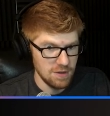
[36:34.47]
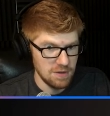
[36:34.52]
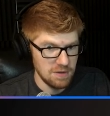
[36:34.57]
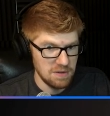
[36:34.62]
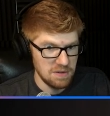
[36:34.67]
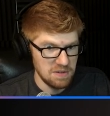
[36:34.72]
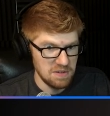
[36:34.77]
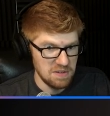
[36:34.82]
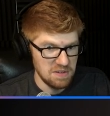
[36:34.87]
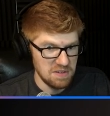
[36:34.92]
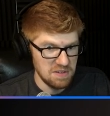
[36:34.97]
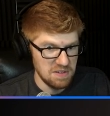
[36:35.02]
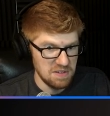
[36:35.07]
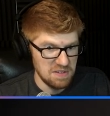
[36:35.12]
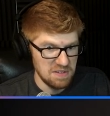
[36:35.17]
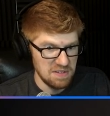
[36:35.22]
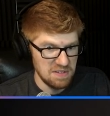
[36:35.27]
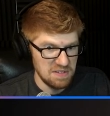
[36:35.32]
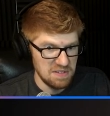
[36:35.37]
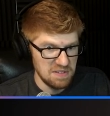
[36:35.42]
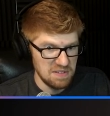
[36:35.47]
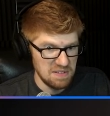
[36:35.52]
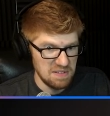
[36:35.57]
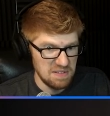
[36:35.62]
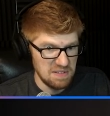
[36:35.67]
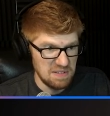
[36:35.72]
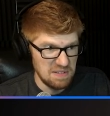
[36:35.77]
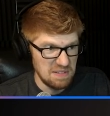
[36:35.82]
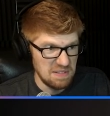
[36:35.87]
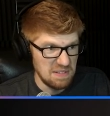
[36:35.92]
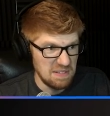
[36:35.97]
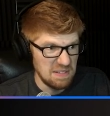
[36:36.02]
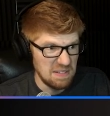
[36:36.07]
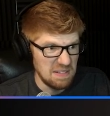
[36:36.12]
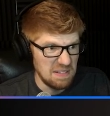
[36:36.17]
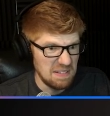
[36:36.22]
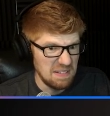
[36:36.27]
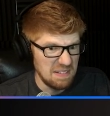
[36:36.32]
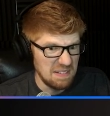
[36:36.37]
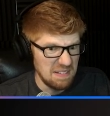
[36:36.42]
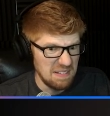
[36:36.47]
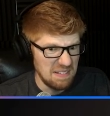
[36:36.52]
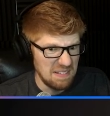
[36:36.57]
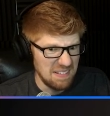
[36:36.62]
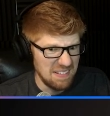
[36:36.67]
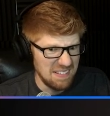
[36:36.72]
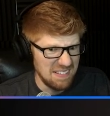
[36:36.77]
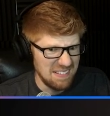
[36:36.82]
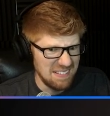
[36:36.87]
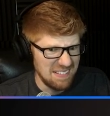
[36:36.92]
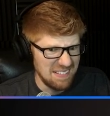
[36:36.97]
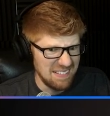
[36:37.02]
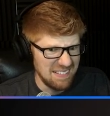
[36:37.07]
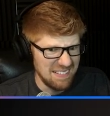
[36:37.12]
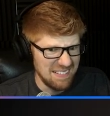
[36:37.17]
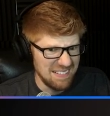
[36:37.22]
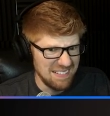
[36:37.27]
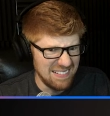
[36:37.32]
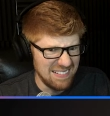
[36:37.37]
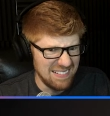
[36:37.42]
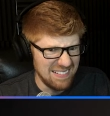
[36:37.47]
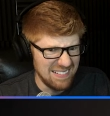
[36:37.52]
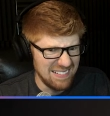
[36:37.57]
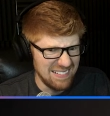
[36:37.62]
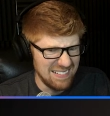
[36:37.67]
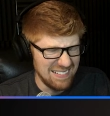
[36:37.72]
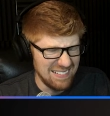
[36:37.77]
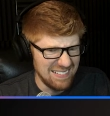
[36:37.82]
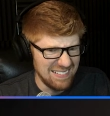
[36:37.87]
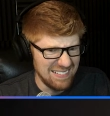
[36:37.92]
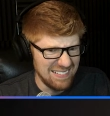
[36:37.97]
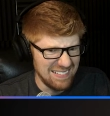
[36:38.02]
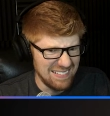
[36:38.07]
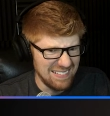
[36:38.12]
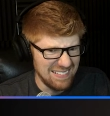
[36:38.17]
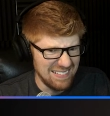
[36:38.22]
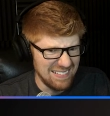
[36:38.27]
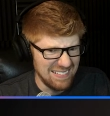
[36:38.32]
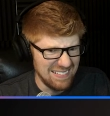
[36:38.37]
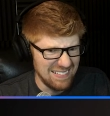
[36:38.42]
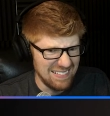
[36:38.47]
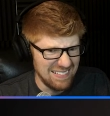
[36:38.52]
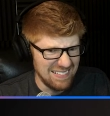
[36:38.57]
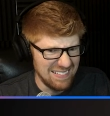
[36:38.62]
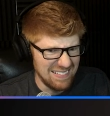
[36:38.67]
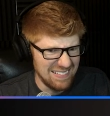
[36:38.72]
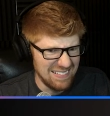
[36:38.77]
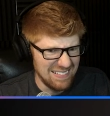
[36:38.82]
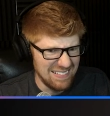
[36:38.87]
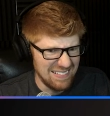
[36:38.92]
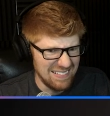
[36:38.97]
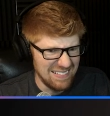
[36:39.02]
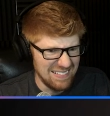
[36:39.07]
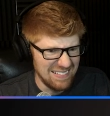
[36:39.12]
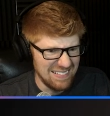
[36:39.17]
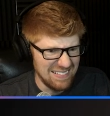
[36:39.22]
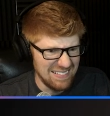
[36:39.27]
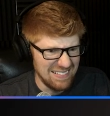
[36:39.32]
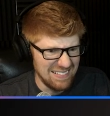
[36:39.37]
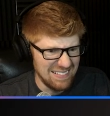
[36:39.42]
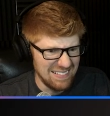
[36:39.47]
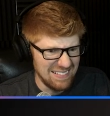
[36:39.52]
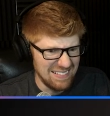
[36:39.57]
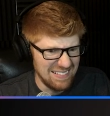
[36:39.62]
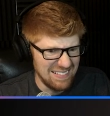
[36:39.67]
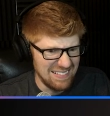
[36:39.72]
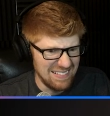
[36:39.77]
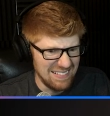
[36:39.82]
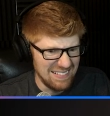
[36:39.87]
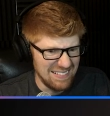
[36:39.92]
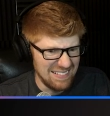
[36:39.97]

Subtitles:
Nothing is said.